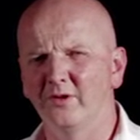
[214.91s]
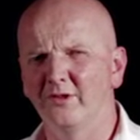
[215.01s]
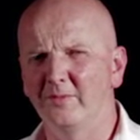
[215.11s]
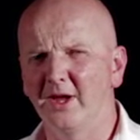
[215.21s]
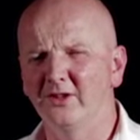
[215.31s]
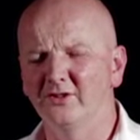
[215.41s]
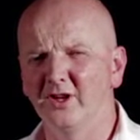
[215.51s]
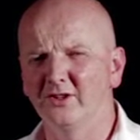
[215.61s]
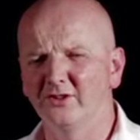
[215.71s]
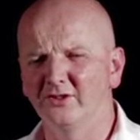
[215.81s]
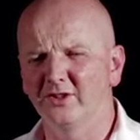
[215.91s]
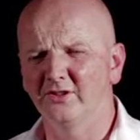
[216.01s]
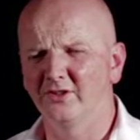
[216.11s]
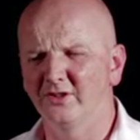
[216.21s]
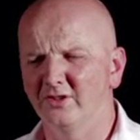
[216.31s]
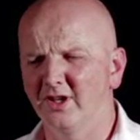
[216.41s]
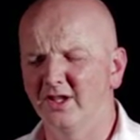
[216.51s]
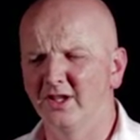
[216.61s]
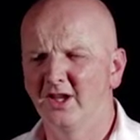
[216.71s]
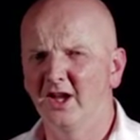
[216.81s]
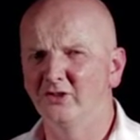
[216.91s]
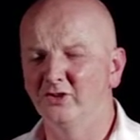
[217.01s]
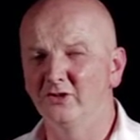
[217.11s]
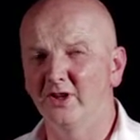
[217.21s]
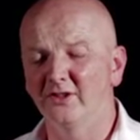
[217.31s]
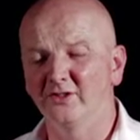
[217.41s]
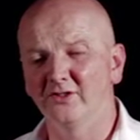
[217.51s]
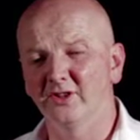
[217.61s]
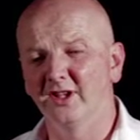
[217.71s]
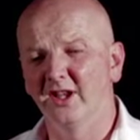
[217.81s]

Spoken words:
of the major agencies in the UK, a news agency.